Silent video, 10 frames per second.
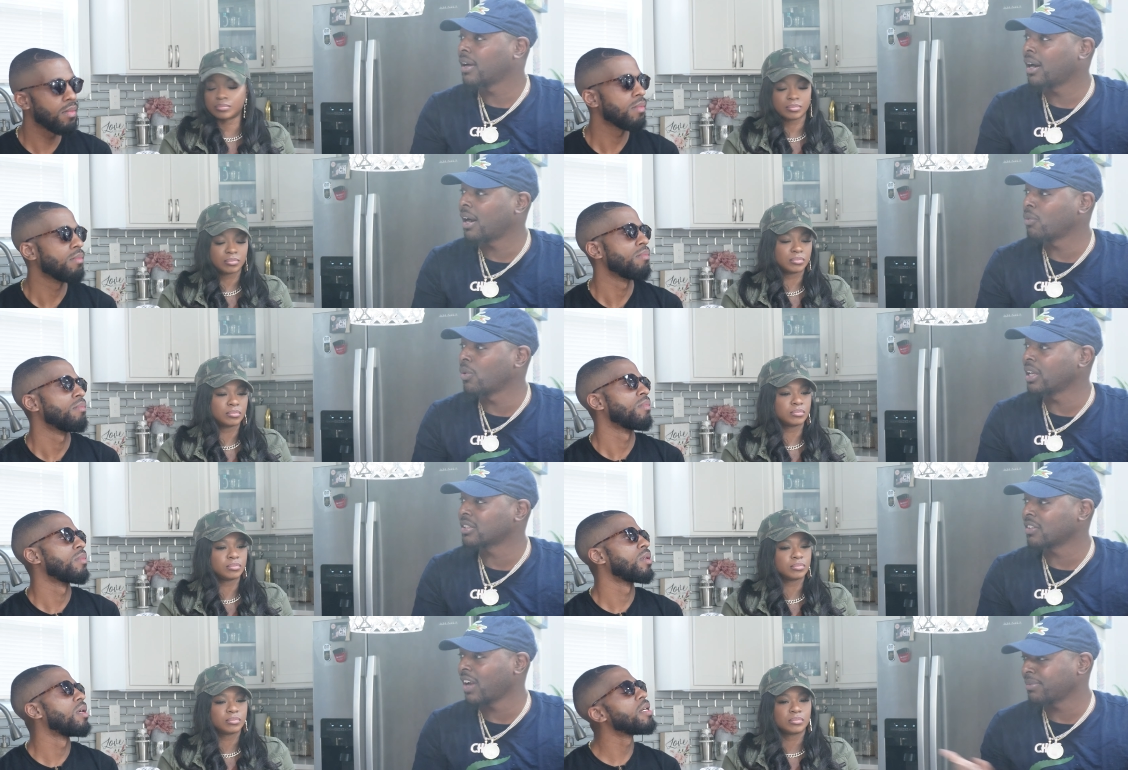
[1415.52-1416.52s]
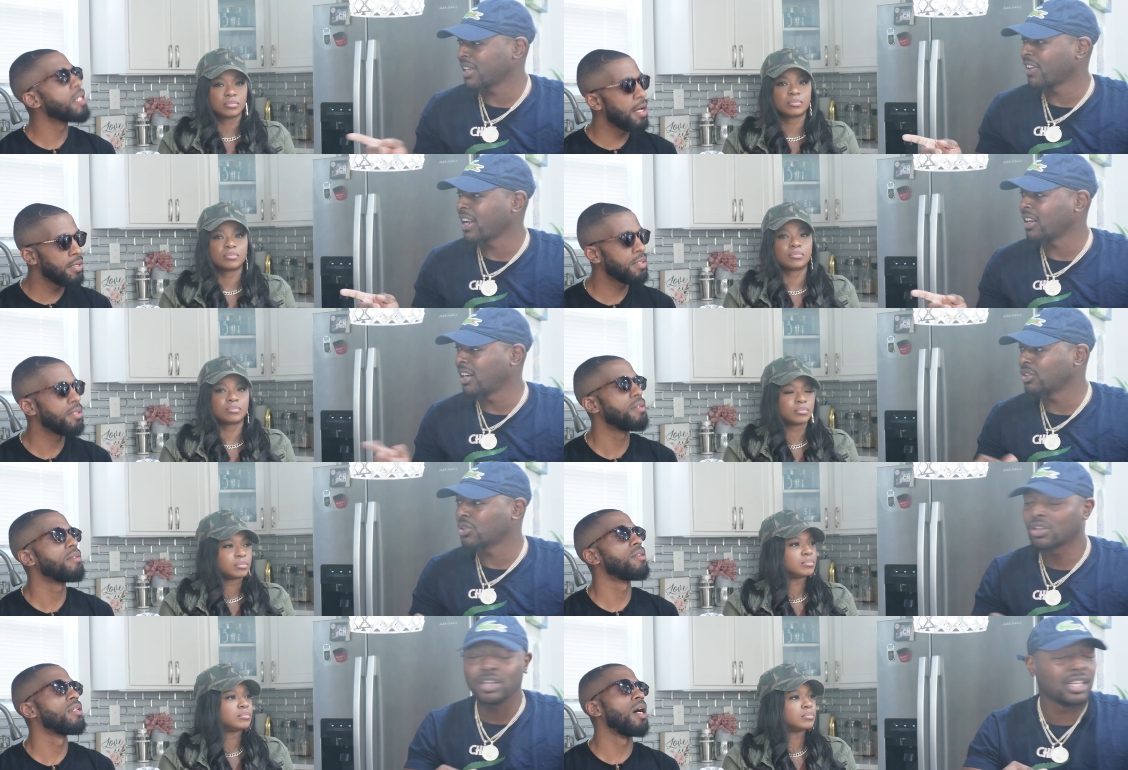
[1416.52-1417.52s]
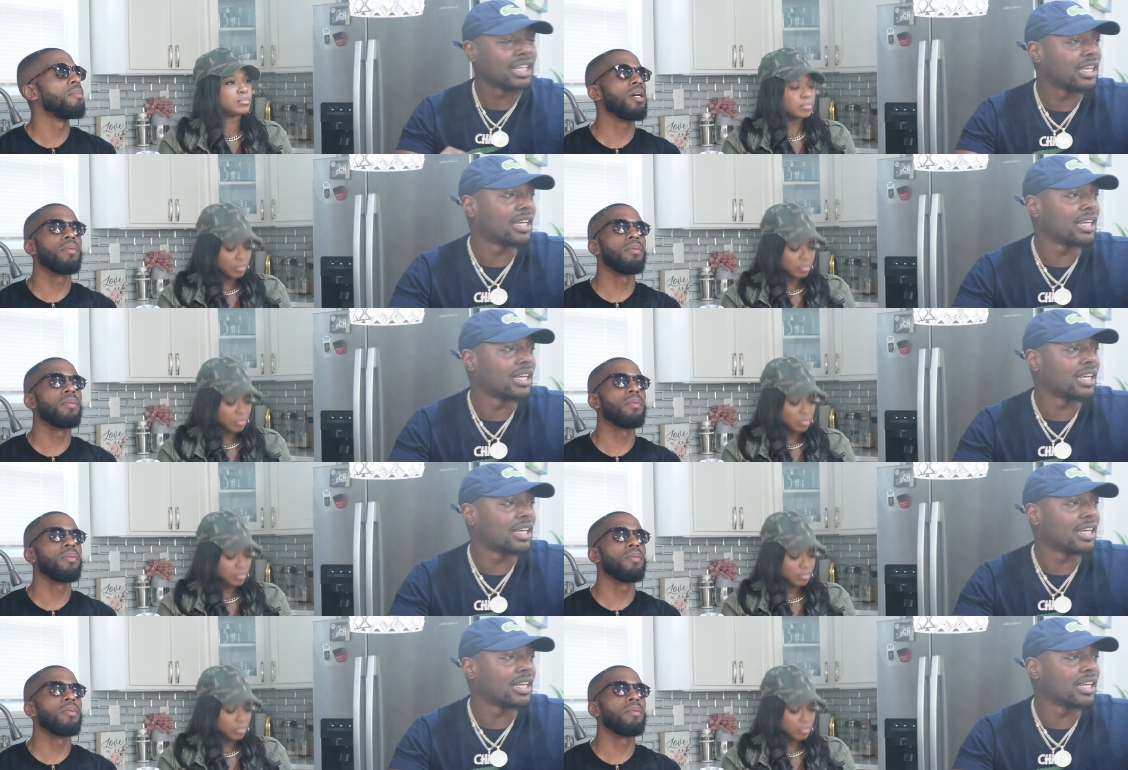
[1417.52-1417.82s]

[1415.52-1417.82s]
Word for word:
Speaker 1: um, on Instagram. Is that yes. right? Underscore dummy